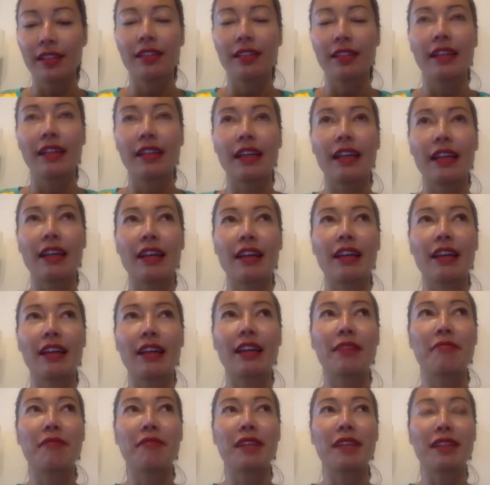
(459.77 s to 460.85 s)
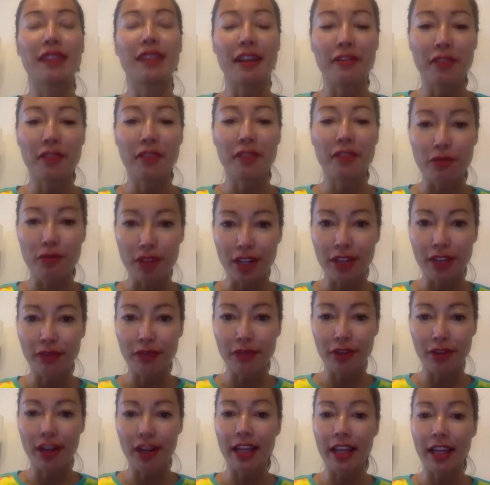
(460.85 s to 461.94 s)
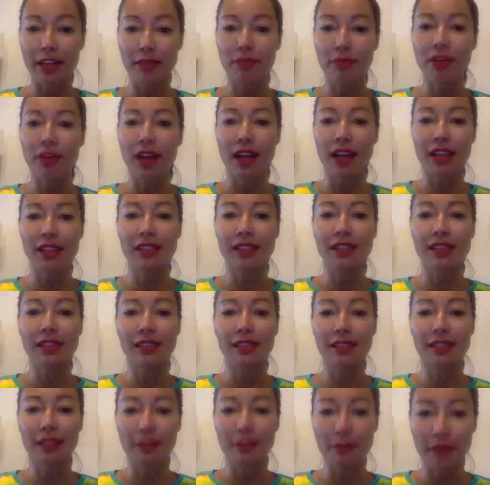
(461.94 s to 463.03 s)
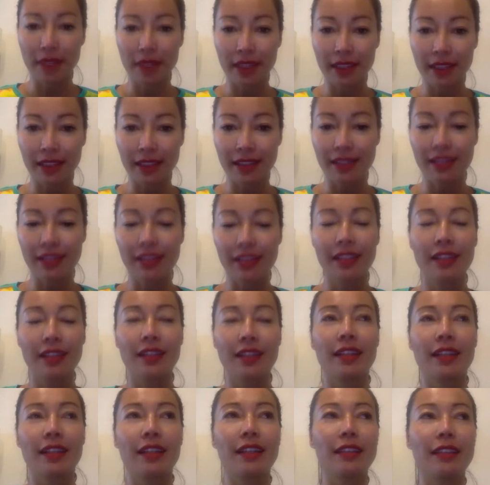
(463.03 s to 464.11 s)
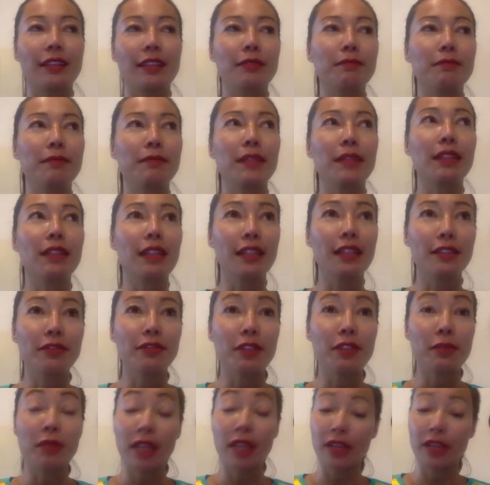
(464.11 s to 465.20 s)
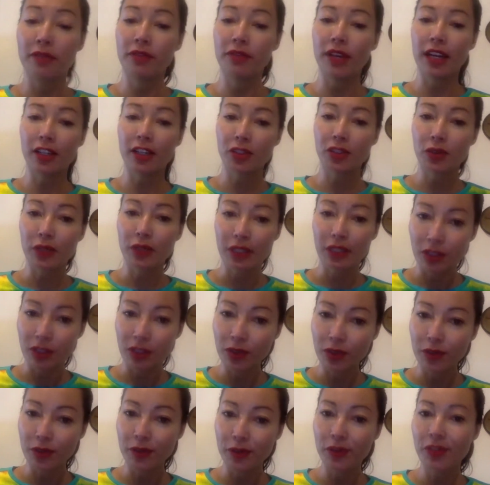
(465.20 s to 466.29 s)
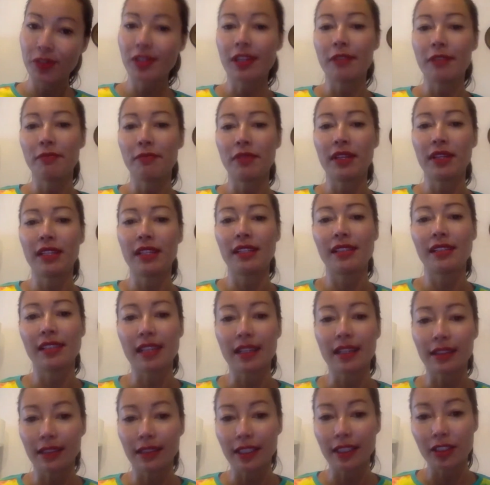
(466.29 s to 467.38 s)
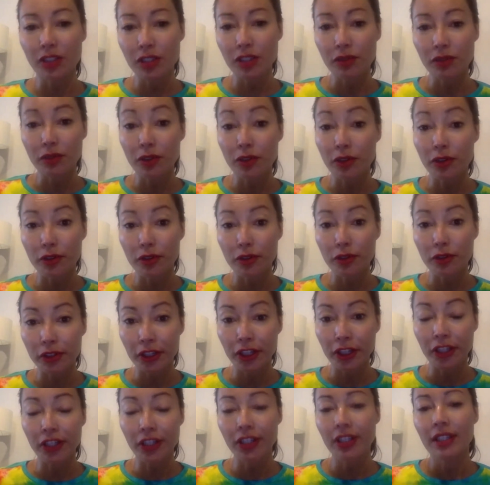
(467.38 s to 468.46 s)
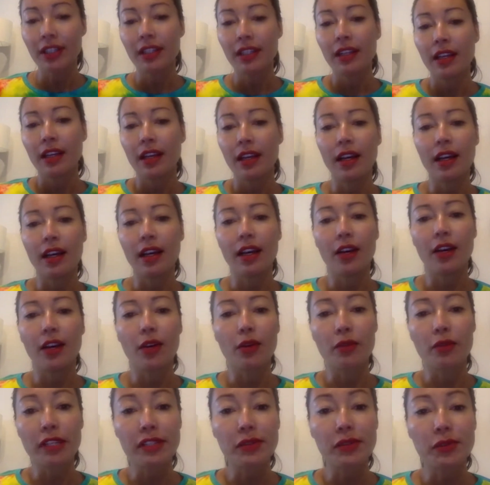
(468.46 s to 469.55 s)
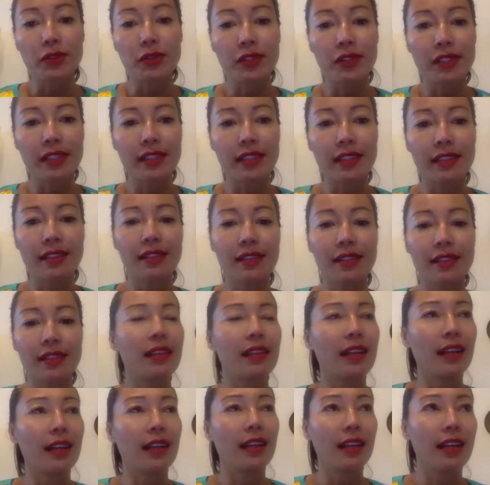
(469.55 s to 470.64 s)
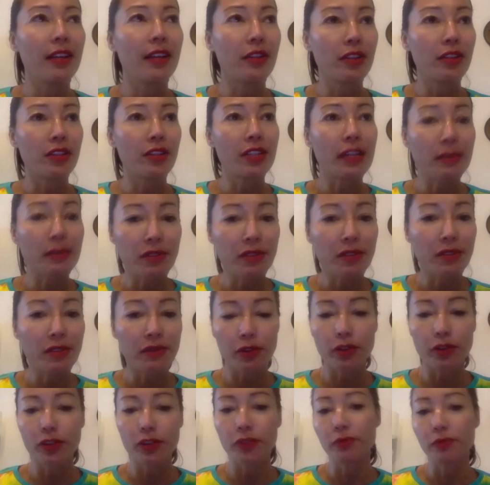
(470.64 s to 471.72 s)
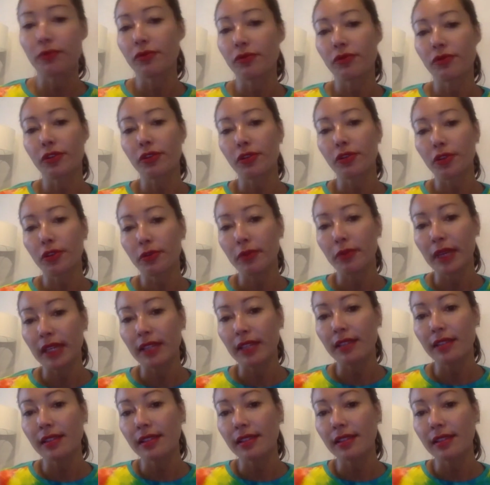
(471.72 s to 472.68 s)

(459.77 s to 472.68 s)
a lot of them work for enterprise companies. A lot of them have actually used companies like LinkedIn Recruiter or resources, other types of recruitment